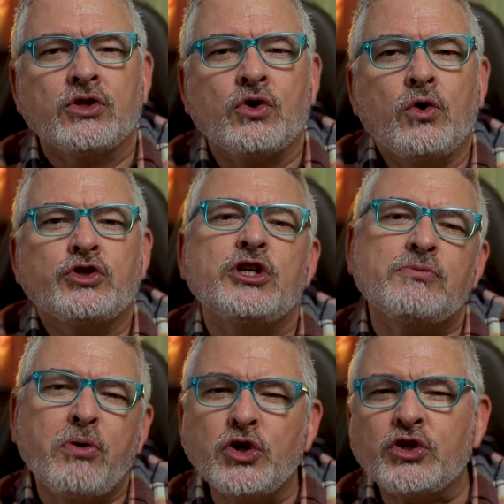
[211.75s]
so
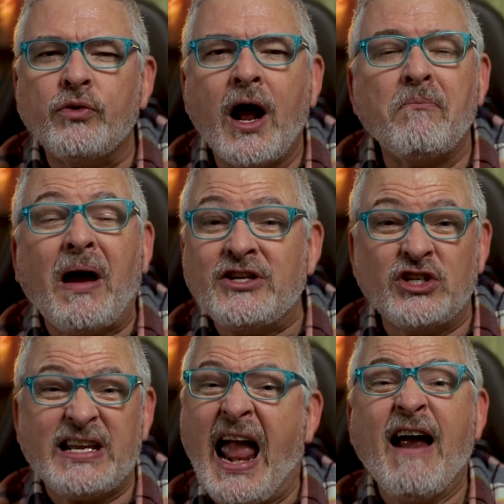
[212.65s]
she's pushed around by
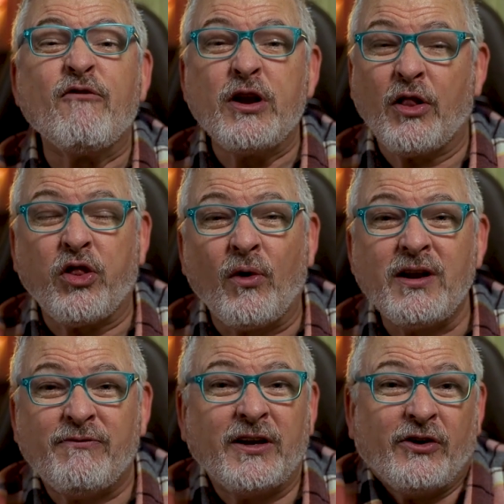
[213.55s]
just every
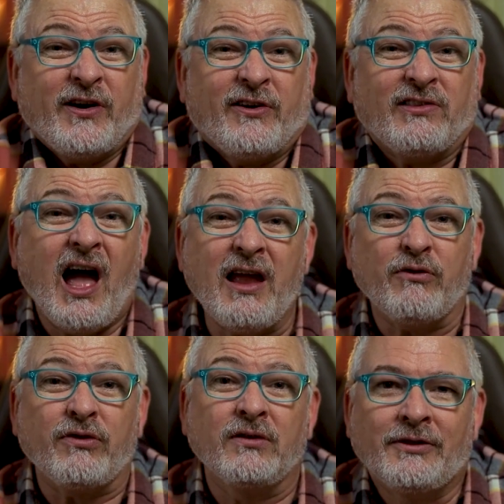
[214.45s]
authority figure in her life.